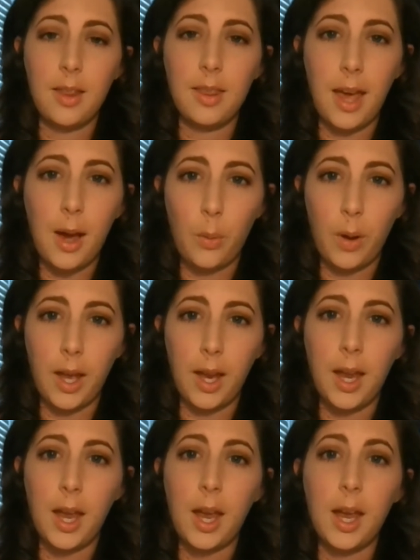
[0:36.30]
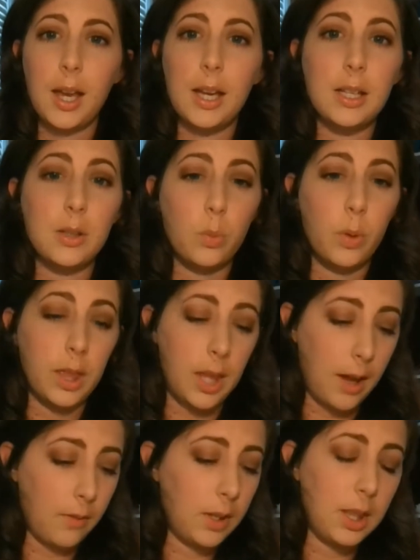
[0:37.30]
That way, it's with
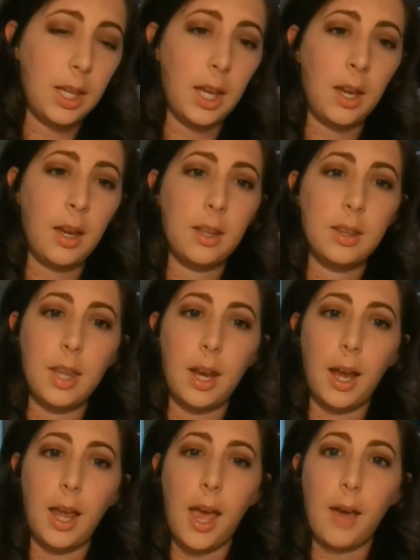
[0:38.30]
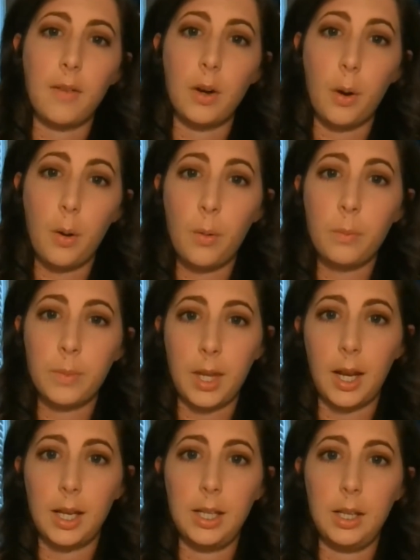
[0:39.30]
everything that I have at home
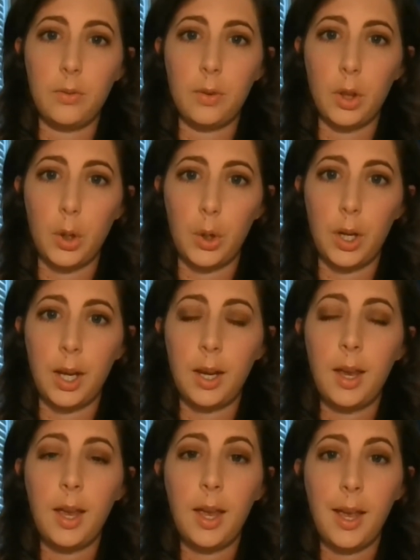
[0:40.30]
that I need for learning,